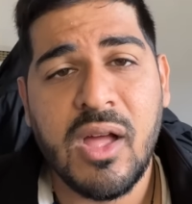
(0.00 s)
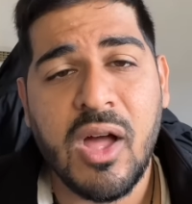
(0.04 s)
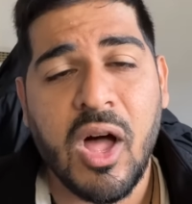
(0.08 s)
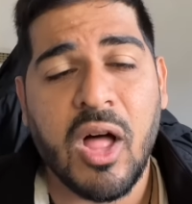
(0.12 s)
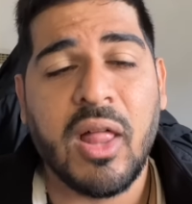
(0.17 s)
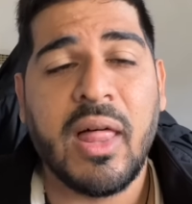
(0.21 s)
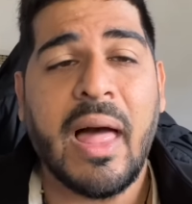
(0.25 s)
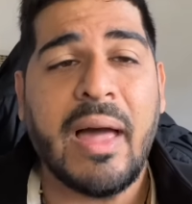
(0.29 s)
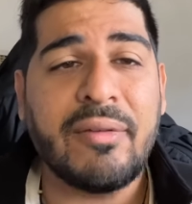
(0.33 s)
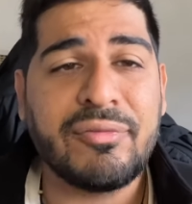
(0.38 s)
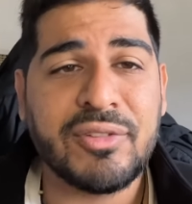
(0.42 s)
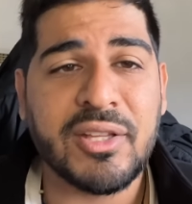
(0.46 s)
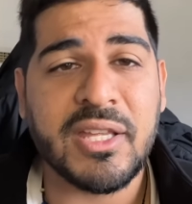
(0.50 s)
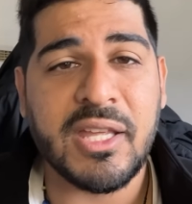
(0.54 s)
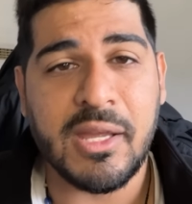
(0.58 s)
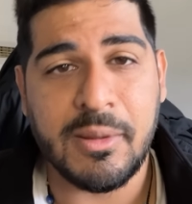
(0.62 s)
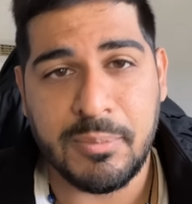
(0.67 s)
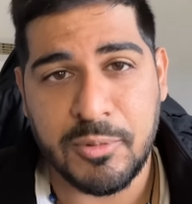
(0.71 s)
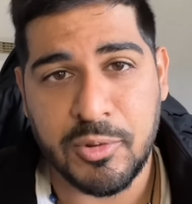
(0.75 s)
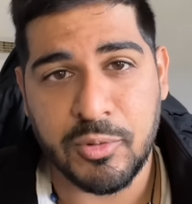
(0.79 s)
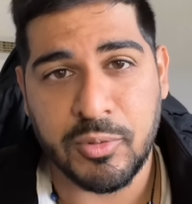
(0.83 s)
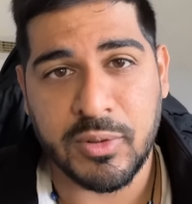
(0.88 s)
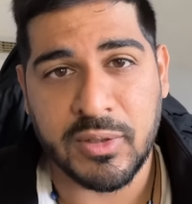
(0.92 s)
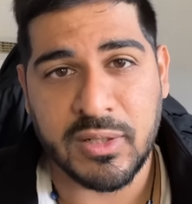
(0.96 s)
I'll have to
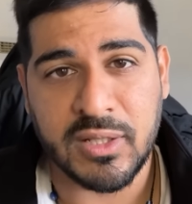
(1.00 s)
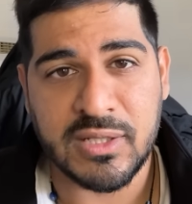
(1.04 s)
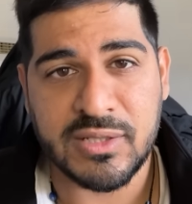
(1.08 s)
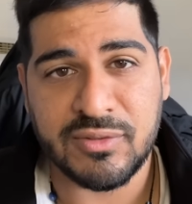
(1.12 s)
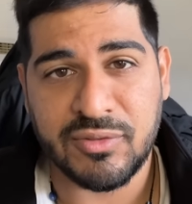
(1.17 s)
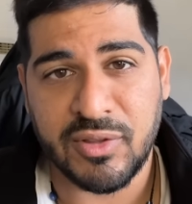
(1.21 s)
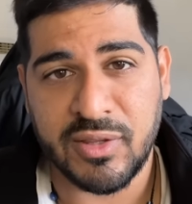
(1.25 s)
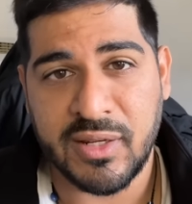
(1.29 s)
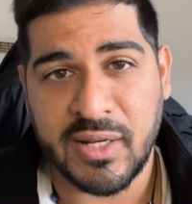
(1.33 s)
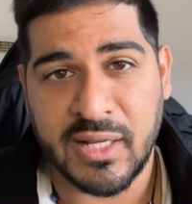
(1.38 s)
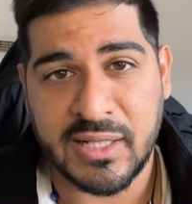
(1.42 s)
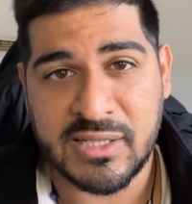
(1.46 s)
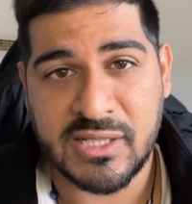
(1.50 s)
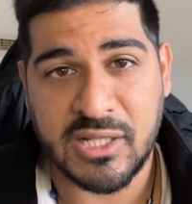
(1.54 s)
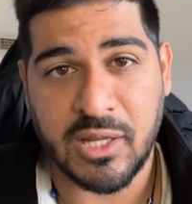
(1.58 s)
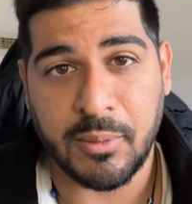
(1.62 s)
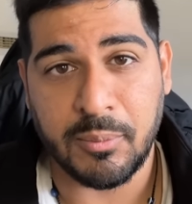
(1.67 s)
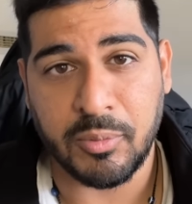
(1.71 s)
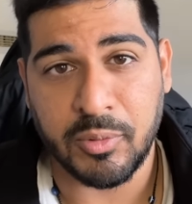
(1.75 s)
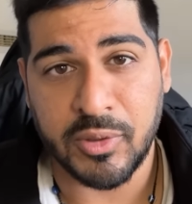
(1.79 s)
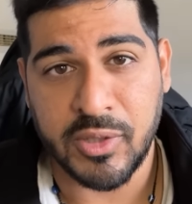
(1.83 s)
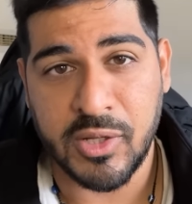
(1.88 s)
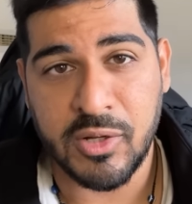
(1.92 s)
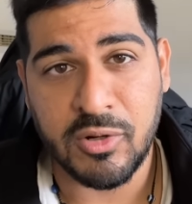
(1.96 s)
keep doing this for the next
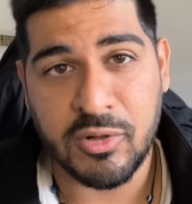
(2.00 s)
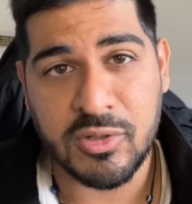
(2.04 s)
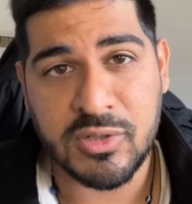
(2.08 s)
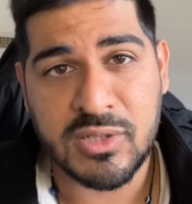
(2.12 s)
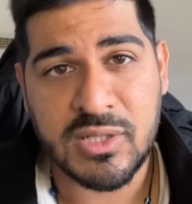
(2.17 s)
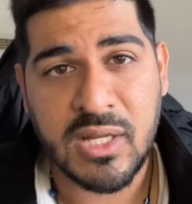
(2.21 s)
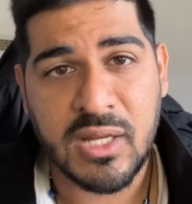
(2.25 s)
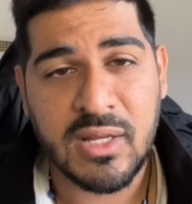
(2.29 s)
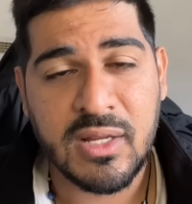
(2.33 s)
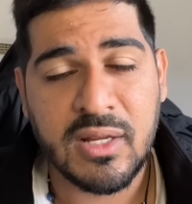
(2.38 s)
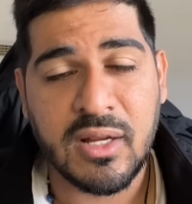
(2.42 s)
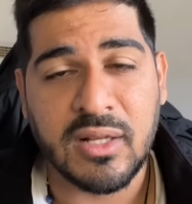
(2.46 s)
couple years